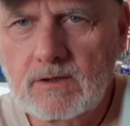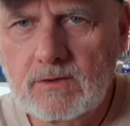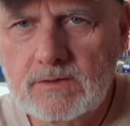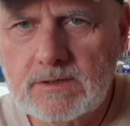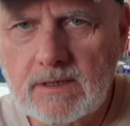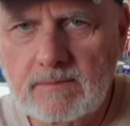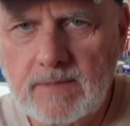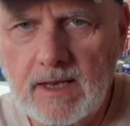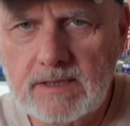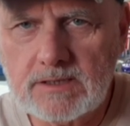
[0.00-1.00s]
who was the
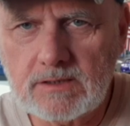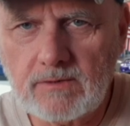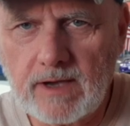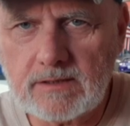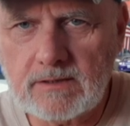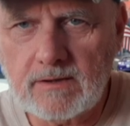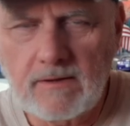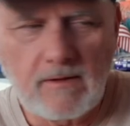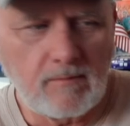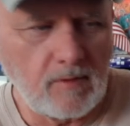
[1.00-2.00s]
managing director.
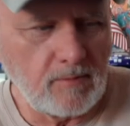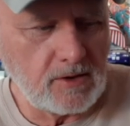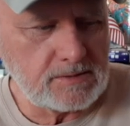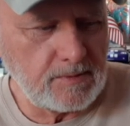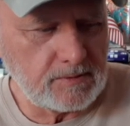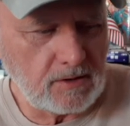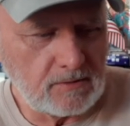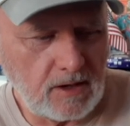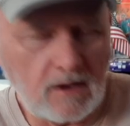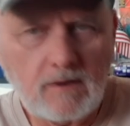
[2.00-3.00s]
What most people
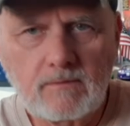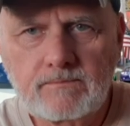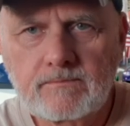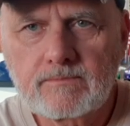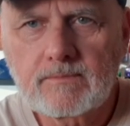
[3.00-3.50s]
don't know